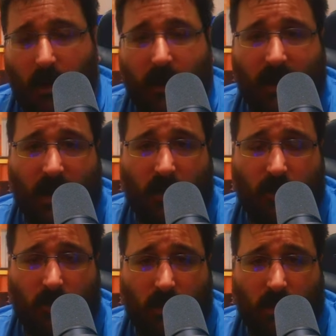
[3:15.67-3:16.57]
Now,
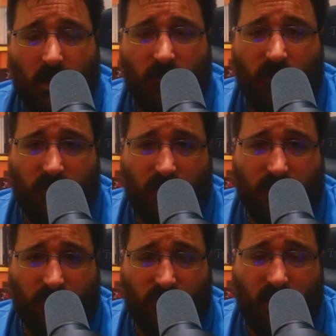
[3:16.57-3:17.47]
for the
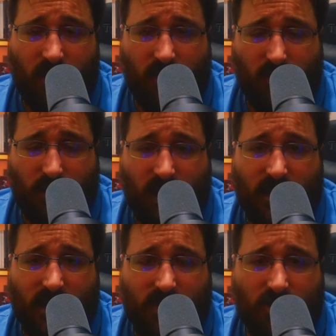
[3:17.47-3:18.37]
three
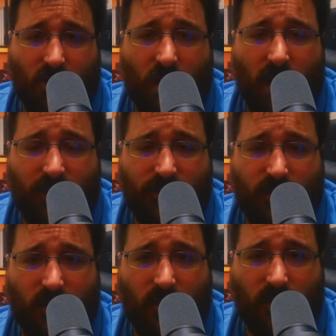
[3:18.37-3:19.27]
biggest live
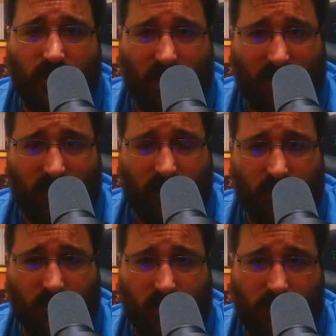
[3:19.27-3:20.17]
streaming
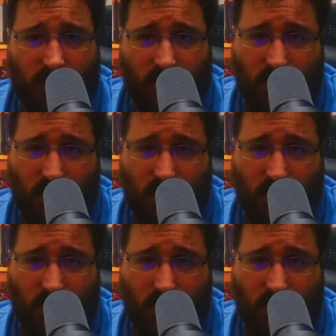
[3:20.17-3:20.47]
platforms,